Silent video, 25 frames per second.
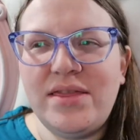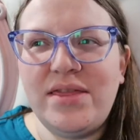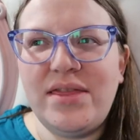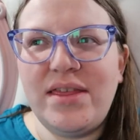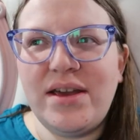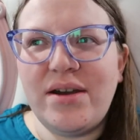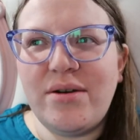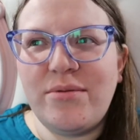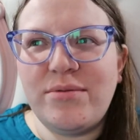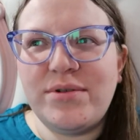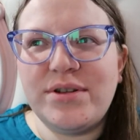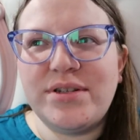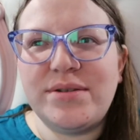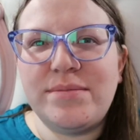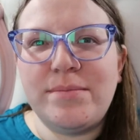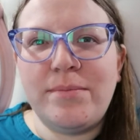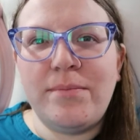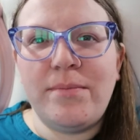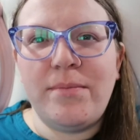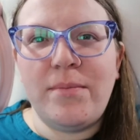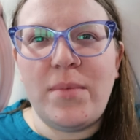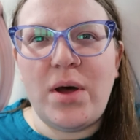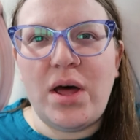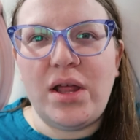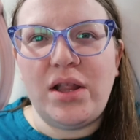There was
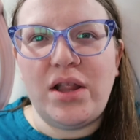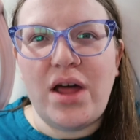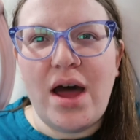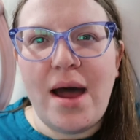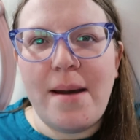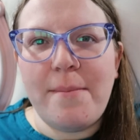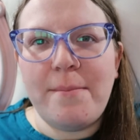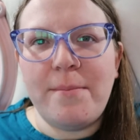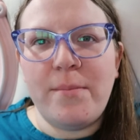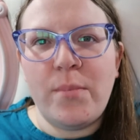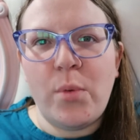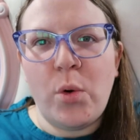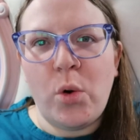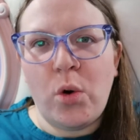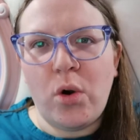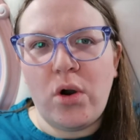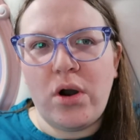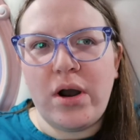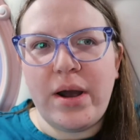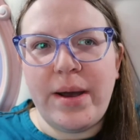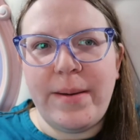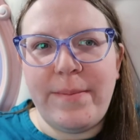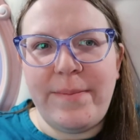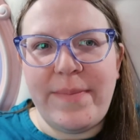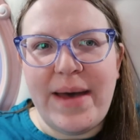a lot
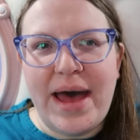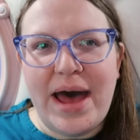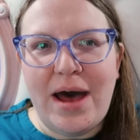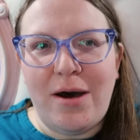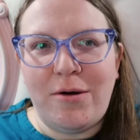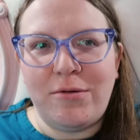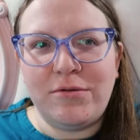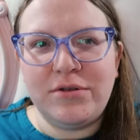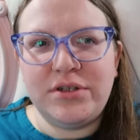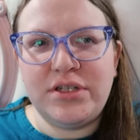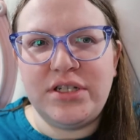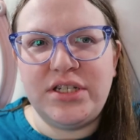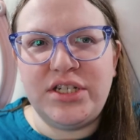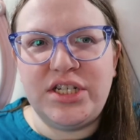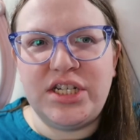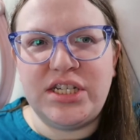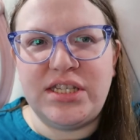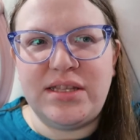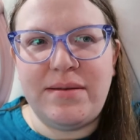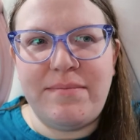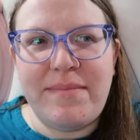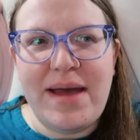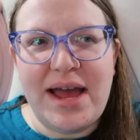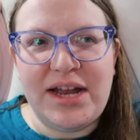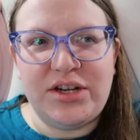more about
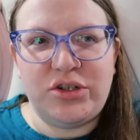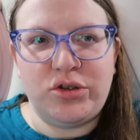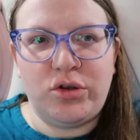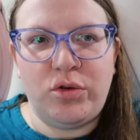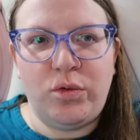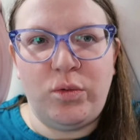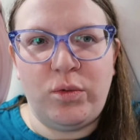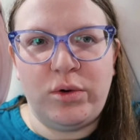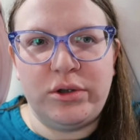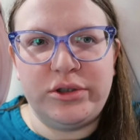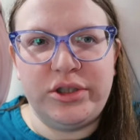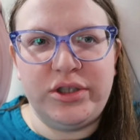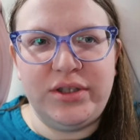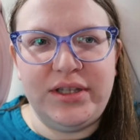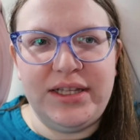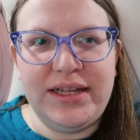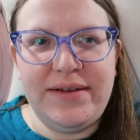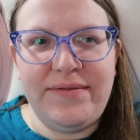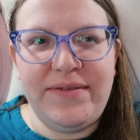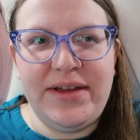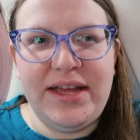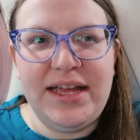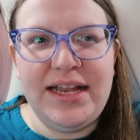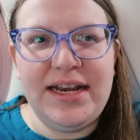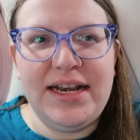just the magical world you
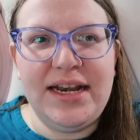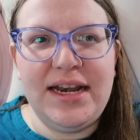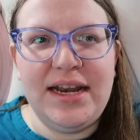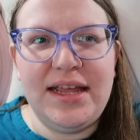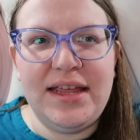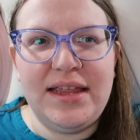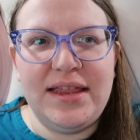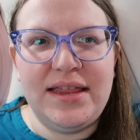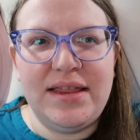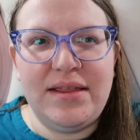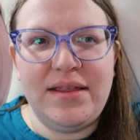live in